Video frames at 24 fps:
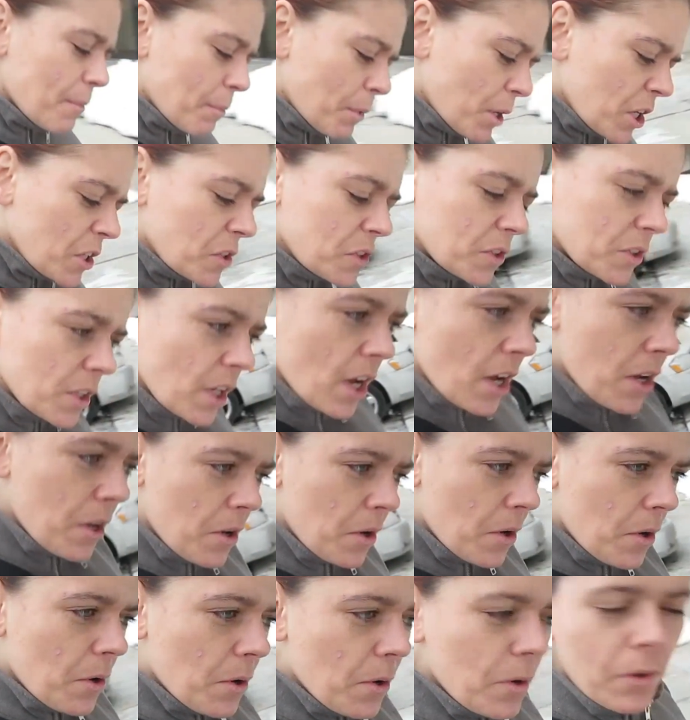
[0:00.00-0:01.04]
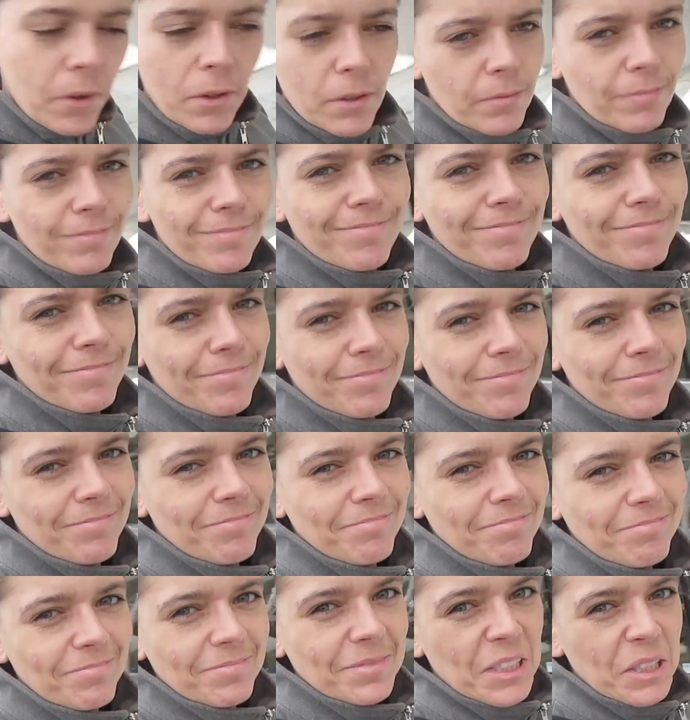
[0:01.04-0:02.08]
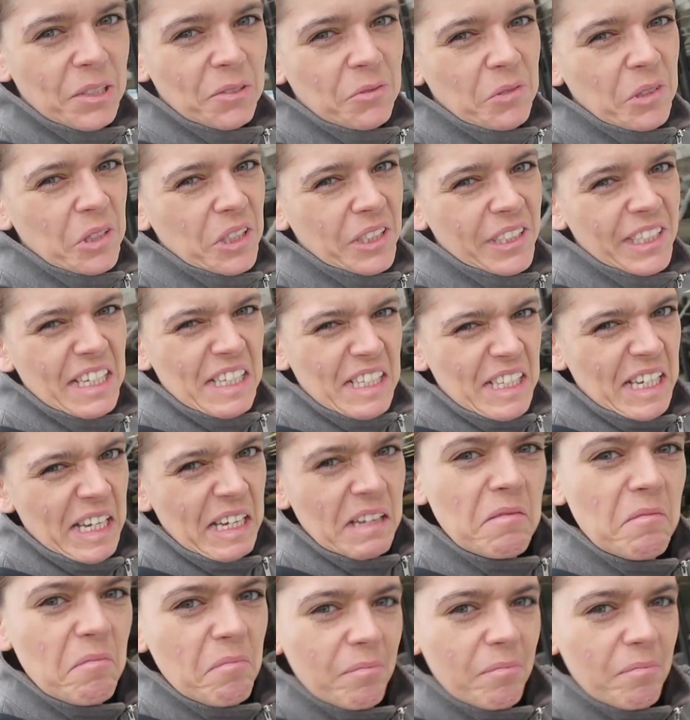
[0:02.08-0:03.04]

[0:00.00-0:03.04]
more snow! Doesn't work, does it?